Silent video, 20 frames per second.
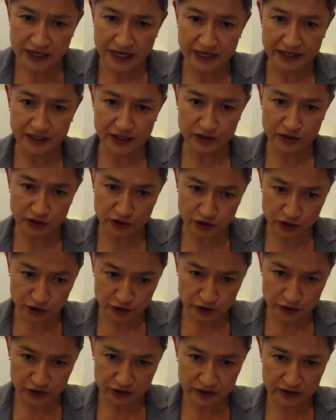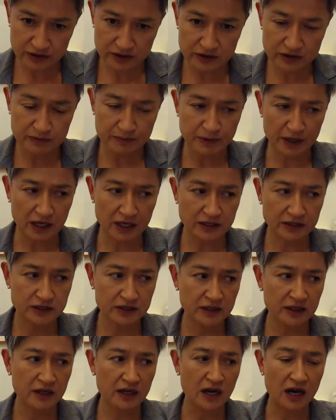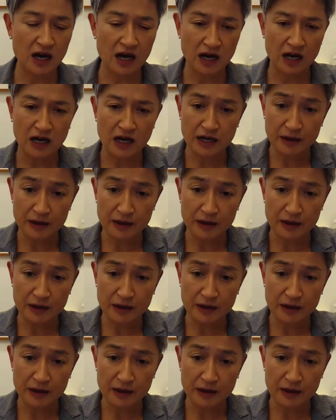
and institutions, but are